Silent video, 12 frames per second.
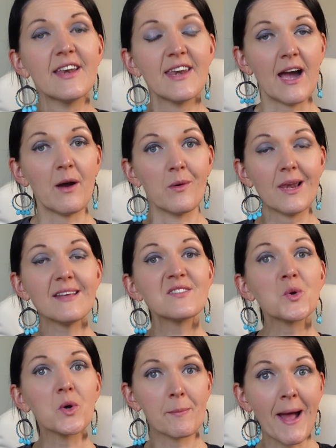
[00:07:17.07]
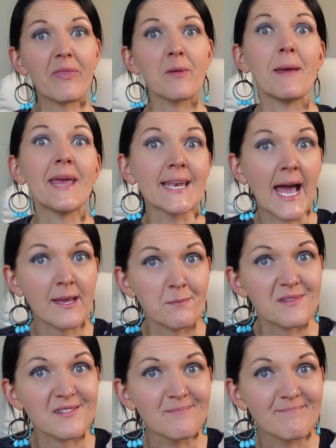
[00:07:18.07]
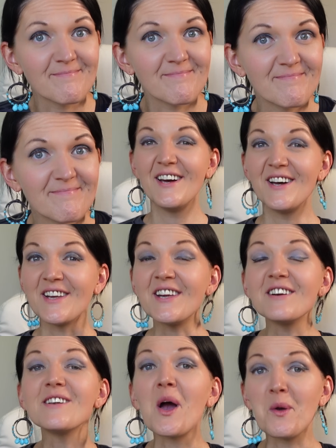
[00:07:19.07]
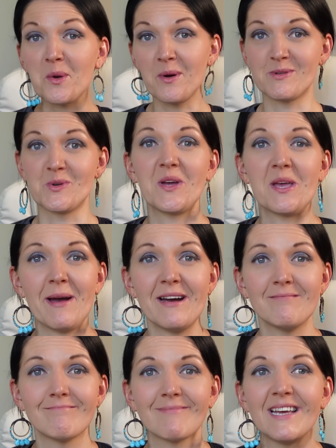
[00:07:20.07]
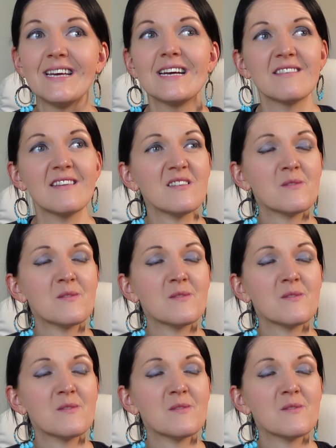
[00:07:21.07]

Now, let's talk about the big names. You know who I'm talking about. These